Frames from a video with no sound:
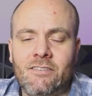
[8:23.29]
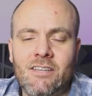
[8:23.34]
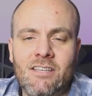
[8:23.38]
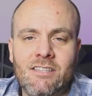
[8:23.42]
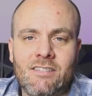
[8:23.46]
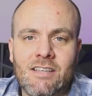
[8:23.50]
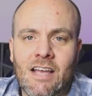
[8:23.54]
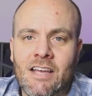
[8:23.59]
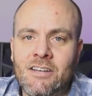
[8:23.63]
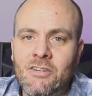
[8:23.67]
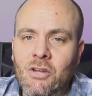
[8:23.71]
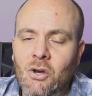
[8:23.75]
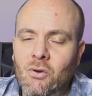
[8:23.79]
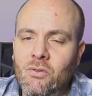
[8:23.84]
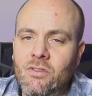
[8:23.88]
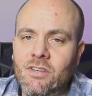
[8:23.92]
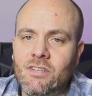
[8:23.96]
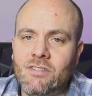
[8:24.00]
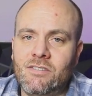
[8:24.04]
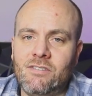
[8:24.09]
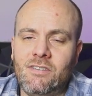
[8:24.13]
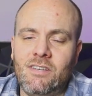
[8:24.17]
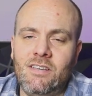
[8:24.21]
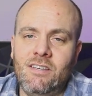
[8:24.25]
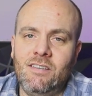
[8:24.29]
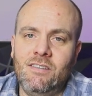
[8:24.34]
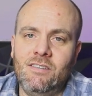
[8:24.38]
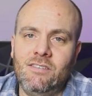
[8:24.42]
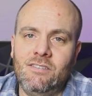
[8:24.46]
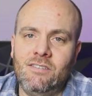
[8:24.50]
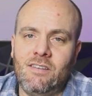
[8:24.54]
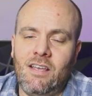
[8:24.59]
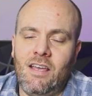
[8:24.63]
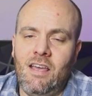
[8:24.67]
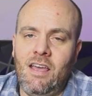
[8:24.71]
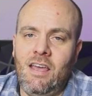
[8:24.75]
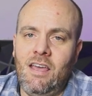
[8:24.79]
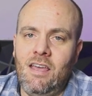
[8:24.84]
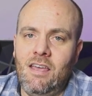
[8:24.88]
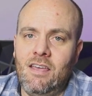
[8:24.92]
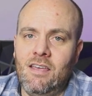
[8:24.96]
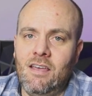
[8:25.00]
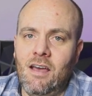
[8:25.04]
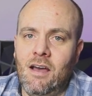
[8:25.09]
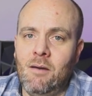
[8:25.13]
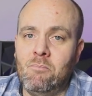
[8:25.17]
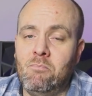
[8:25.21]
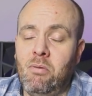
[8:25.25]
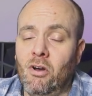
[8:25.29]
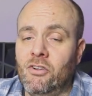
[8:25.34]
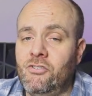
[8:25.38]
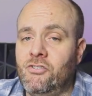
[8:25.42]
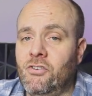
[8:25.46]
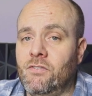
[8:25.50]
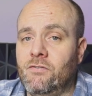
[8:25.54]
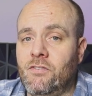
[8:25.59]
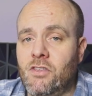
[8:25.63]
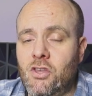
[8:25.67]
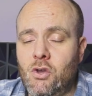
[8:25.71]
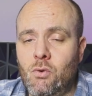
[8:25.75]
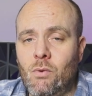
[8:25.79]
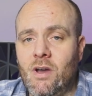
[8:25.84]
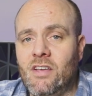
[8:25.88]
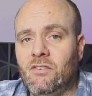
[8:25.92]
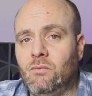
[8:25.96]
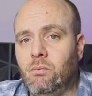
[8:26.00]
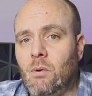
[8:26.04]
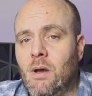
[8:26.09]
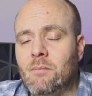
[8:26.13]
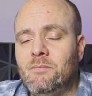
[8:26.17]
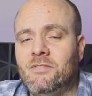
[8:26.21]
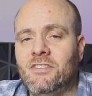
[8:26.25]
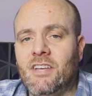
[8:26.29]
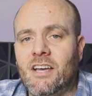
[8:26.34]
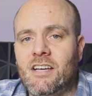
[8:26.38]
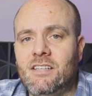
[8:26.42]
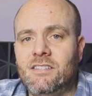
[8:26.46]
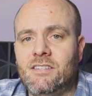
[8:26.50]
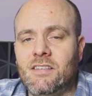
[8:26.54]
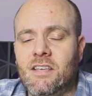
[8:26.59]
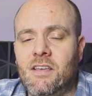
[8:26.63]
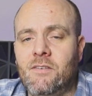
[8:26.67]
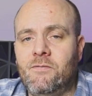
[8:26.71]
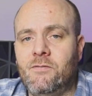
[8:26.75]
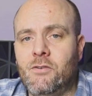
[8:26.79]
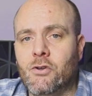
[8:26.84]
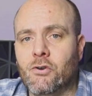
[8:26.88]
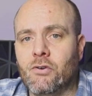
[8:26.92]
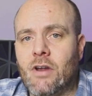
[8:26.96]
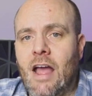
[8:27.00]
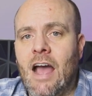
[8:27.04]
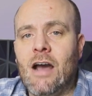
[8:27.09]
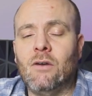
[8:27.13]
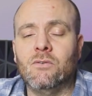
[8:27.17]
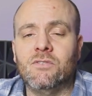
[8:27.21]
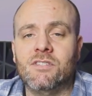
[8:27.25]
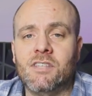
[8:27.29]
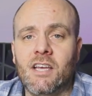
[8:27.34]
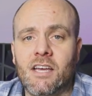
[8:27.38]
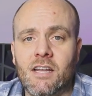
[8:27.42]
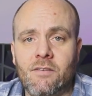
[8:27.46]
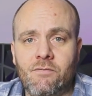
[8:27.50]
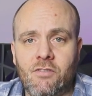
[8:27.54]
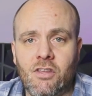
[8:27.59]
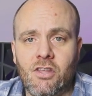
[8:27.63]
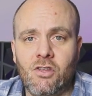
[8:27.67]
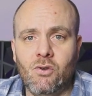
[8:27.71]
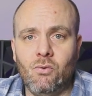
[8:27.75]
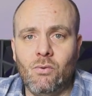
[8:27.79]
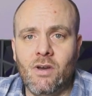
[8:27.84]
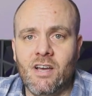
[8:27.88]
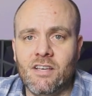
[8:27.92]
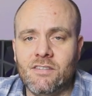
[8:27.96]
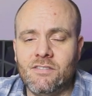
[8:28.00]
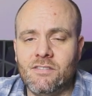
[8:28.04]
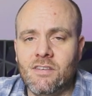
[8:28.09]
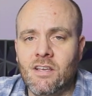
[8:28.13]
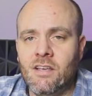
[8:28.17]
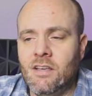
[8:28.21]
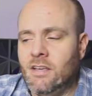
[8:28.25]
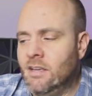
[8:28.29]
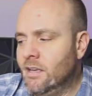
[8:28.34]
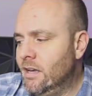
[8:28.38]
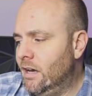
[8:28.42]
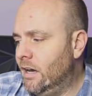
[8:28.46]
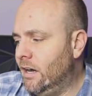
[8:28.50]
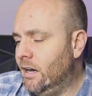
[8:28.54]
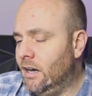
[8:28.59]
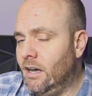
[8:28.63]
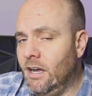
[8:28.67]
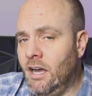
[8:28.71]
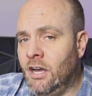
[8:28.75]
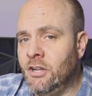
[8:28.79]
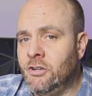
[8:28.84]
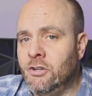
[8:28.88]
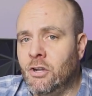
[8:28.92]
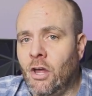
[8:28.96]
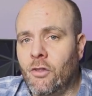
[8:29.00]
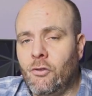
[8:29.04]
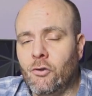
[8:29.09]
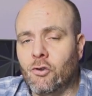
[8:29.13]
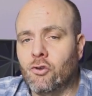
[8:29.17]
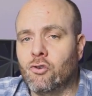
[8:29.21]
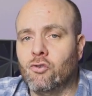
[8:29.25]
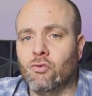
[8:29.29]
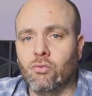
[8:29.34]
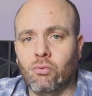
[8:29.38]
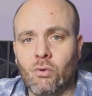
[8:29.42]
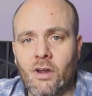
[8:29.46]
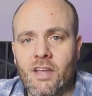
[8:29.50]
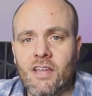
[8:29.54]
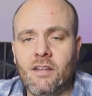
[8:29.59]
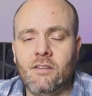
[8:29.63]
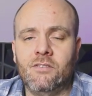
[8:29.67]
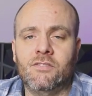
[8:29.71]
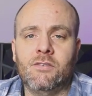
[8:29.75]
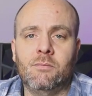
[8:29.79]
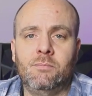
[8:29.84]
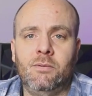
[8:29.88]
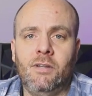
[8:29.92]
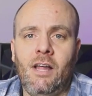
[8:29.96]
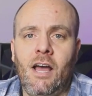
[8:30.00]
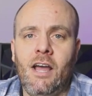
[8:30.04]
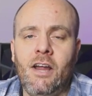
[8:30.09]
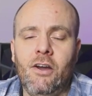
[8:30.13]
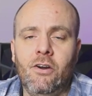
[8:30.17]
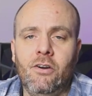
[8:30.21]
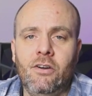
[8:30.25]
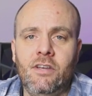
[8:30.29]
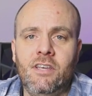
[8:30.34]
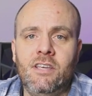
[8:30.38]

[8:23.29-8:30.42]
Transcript: least, I know this is a, a bunch of US websites. If you're outside of the US, uh, another great supplier